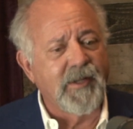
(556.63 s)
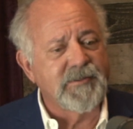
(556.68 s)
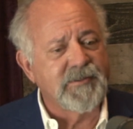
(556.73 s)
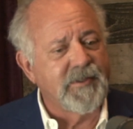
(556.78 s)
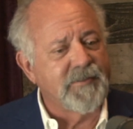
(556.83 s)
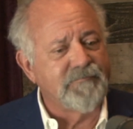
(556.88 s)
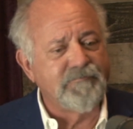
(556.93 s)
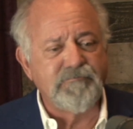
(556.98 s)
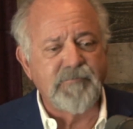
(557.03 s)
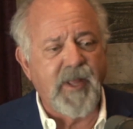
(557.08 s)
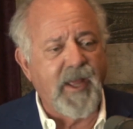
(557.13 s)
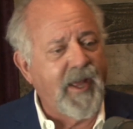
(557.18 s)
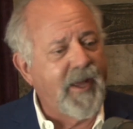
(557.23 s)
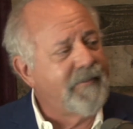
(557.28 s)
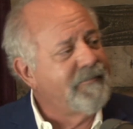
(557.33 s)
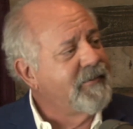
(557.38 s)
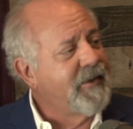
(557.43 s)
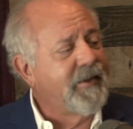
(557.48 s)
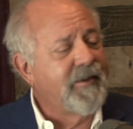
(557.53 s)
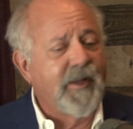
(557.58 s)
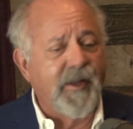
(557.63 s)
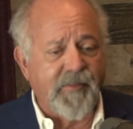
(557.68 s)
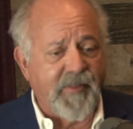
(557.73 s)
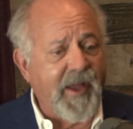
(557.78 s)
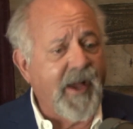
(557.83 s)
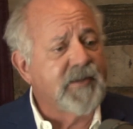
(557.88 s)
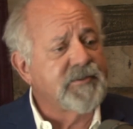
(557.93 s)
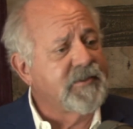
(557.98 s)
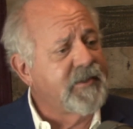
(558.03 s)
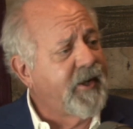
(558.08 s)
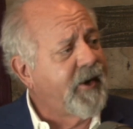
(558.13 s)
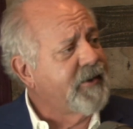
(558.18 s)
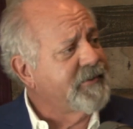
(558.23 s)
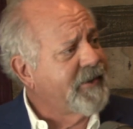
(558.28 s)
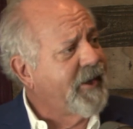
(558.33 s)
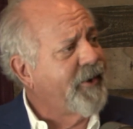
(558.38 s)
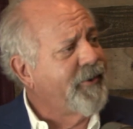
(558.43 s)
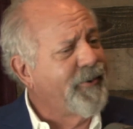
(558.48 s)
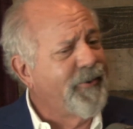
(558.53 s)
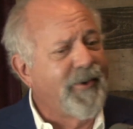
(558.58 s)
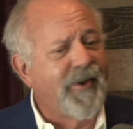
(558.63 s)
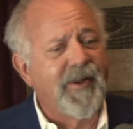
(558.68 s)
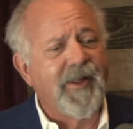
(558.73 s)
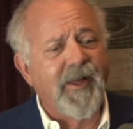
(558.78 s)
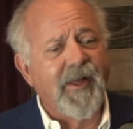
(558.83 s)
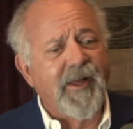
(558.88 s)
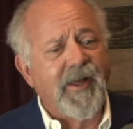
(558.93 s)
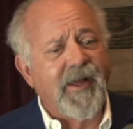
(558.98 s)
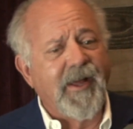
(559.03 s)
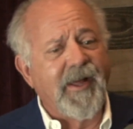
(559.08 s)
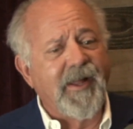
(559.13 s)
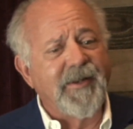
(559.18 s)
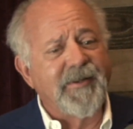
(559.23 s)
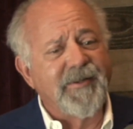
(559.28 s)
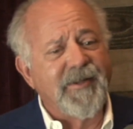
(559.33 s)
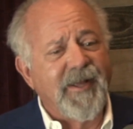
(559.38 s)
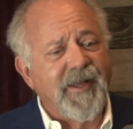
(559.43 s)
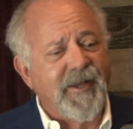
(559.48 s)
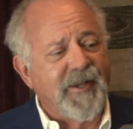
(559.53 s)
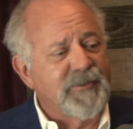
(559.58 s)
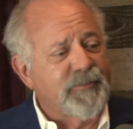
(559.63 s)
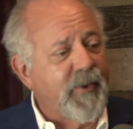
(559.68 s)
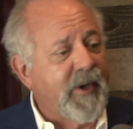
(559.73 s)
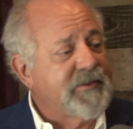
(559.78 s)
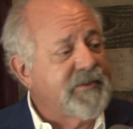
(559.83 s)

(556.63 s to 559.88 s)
I said, "Nah, $1,000 I'll do it." And his wife